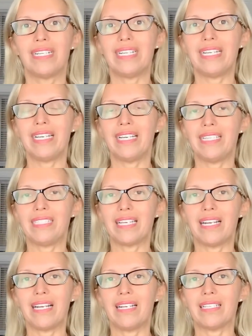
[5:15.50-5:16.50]
And
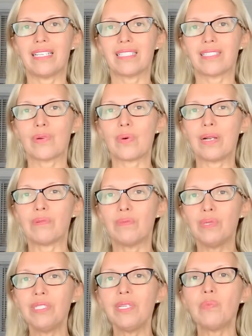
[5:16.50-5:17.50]
so I
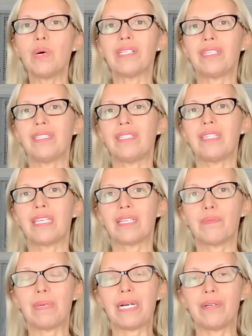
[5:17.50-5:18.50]
really want you to think
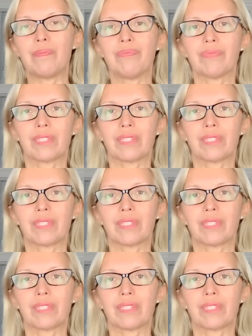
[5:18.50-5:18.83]
about,